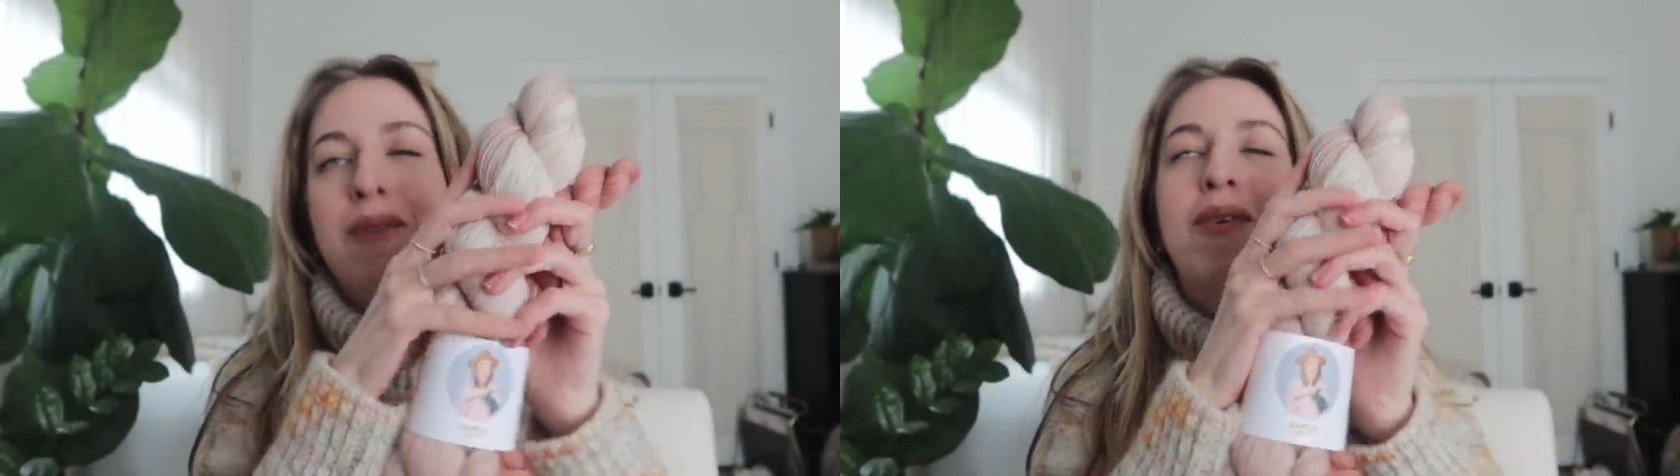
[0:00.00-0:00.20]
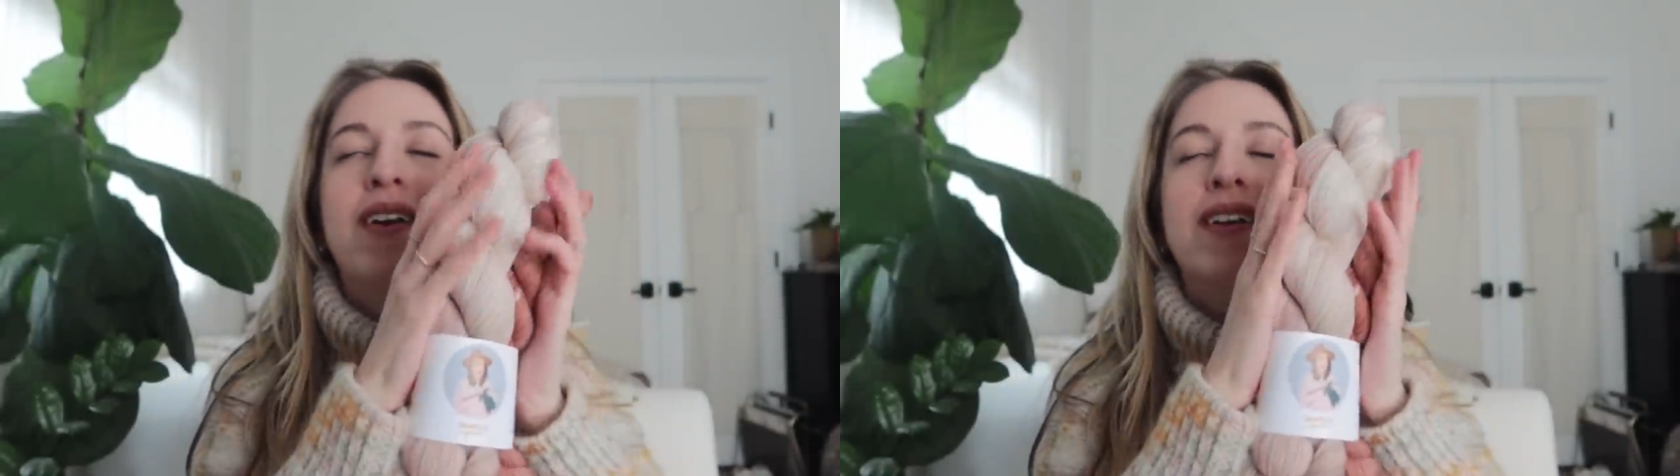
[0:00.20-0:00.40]
I
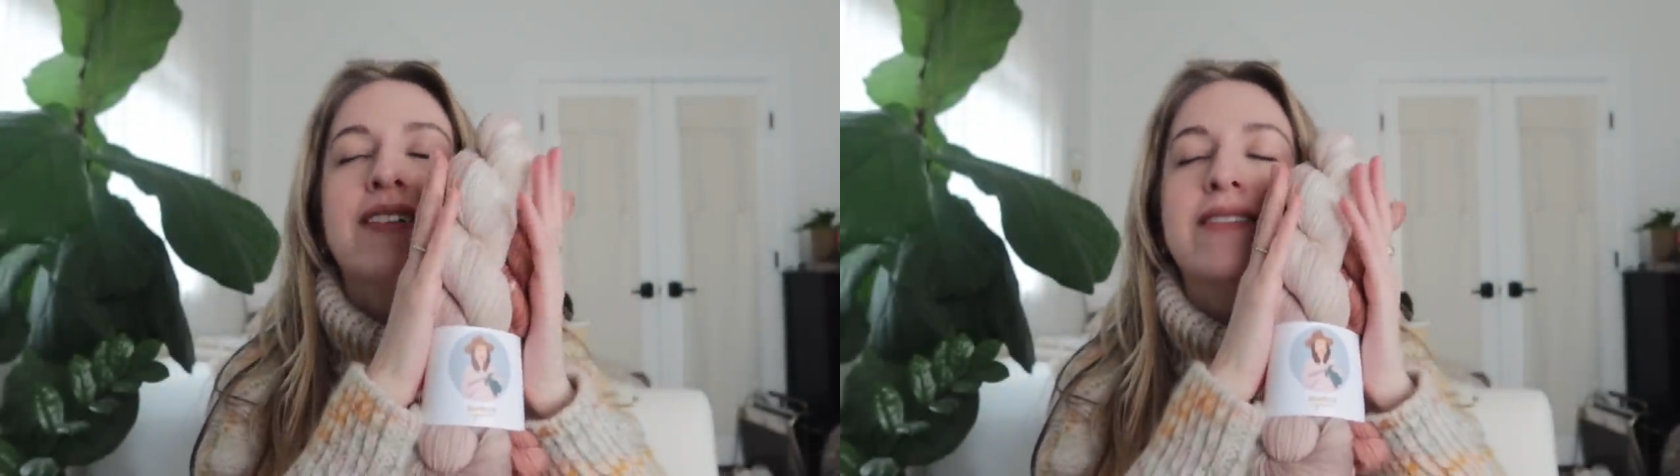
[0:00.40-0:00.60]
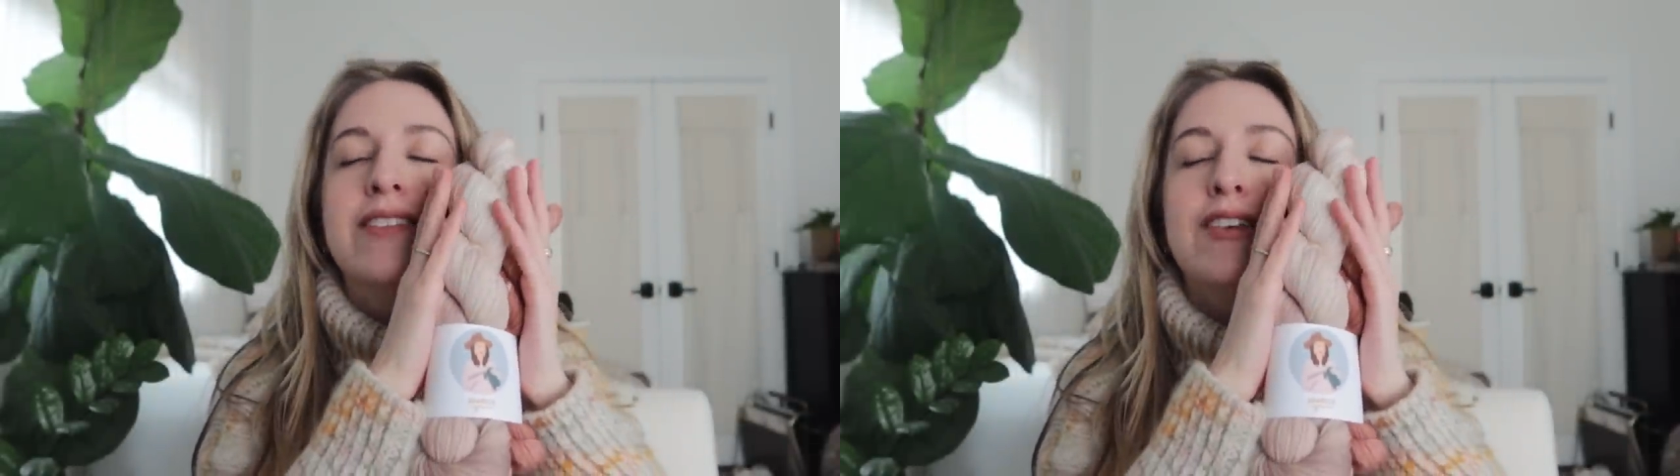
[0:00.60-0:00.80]
wanted
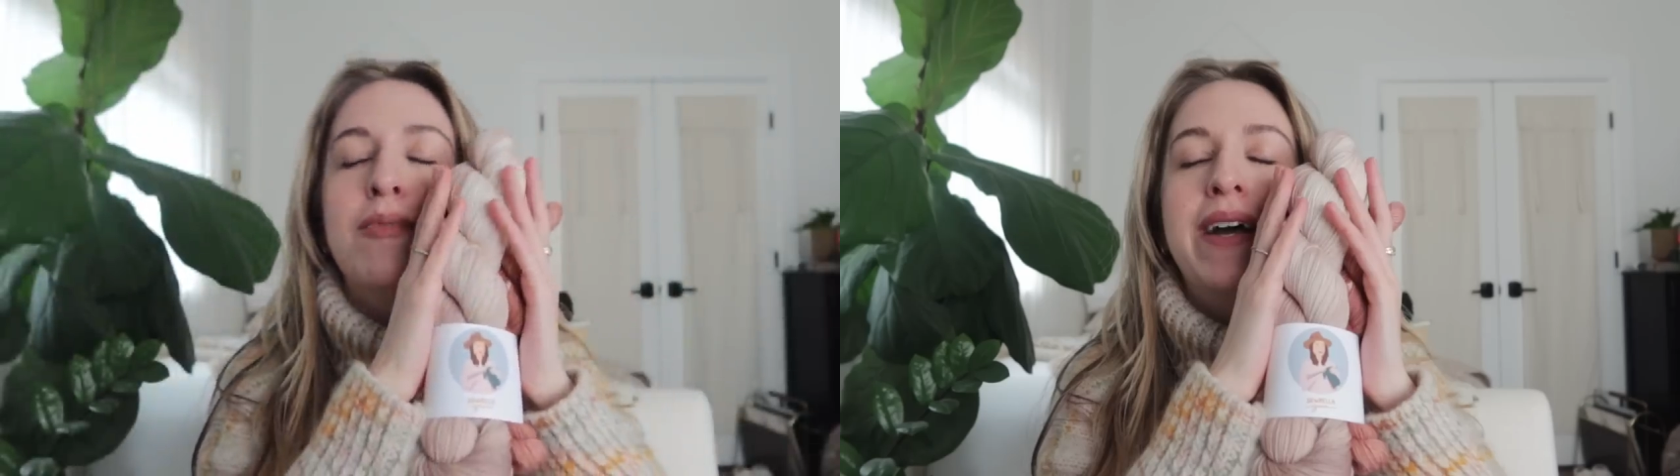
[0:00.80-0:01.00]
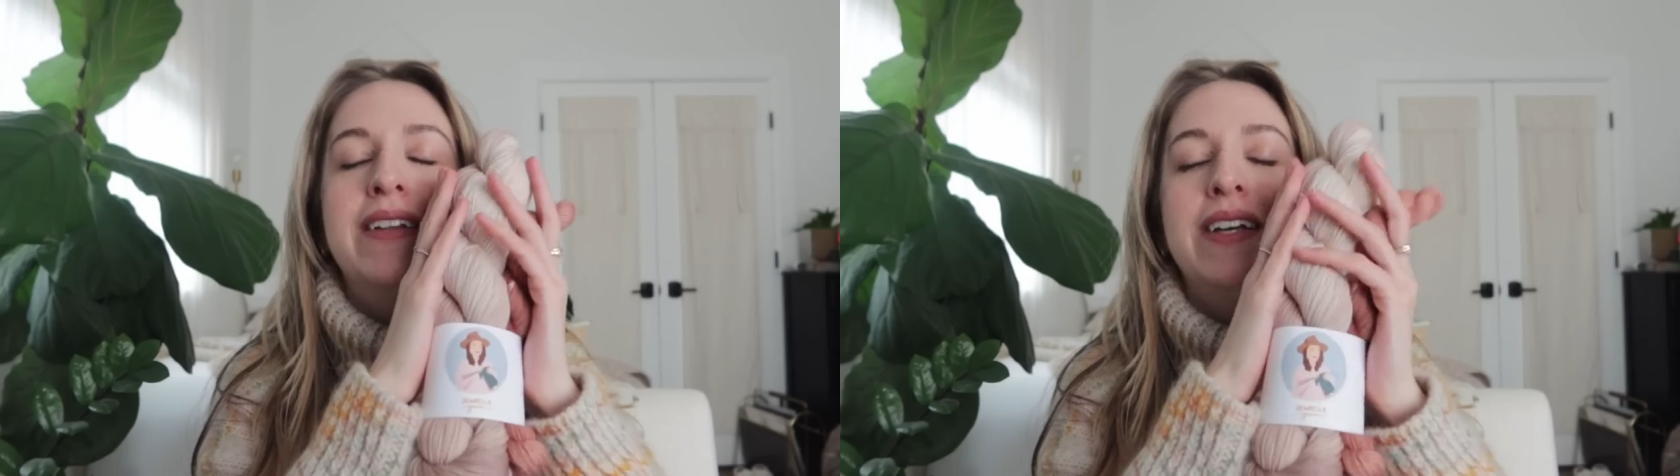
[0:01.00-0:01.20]
it so
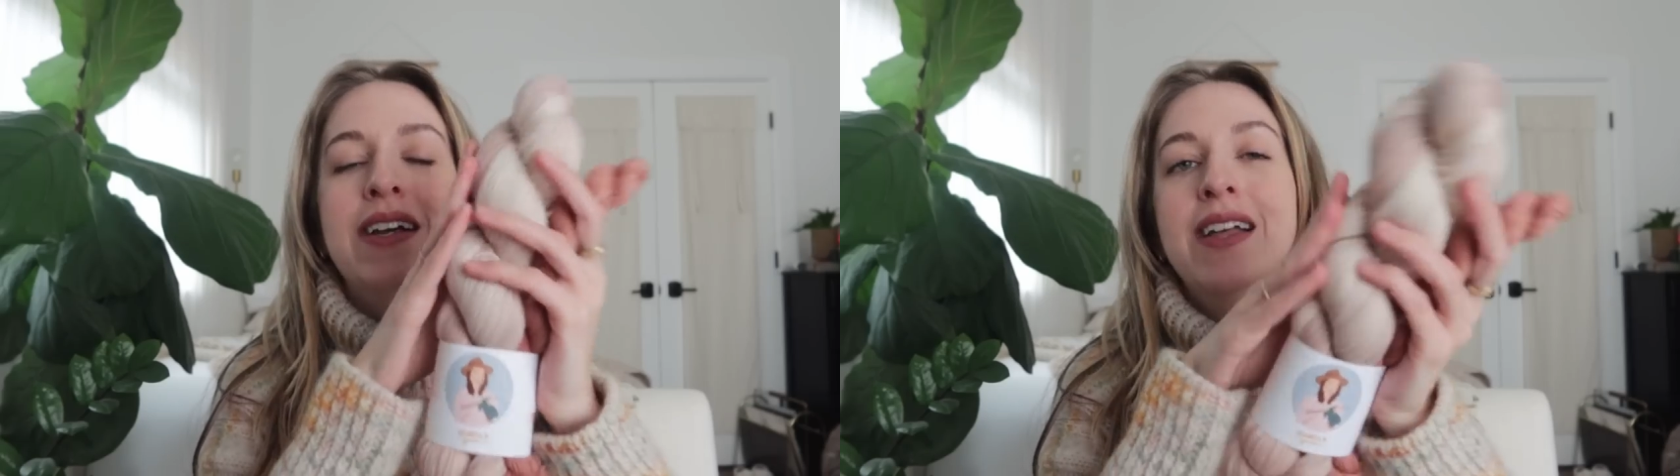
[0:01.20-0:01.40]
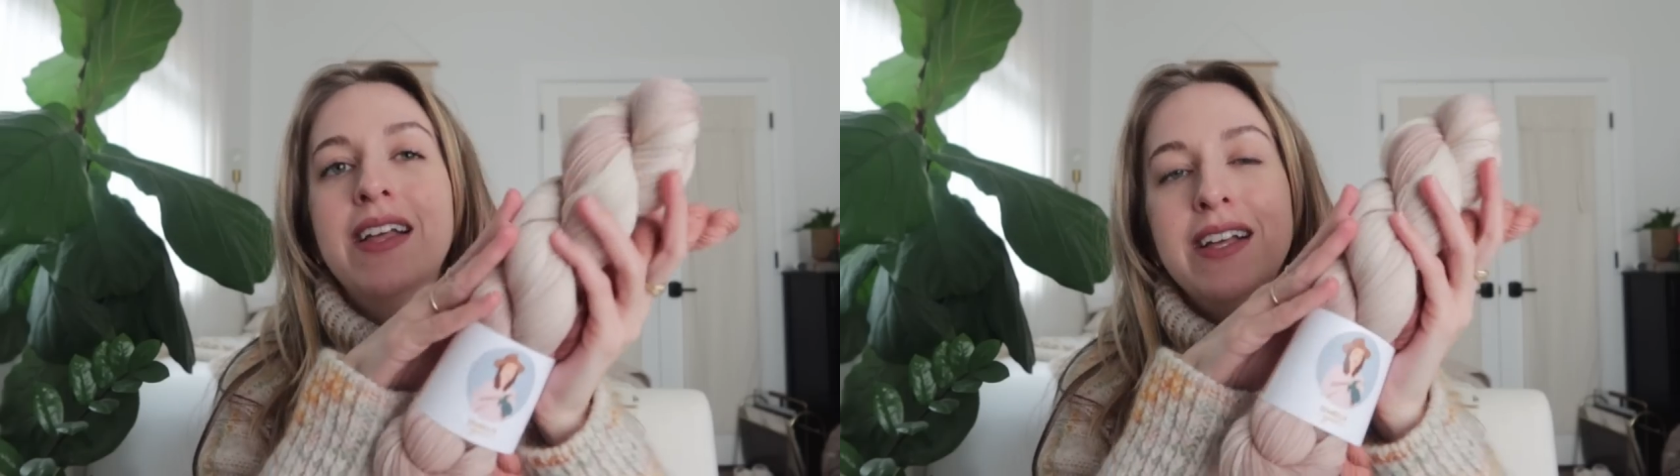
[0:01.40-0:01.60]
badly.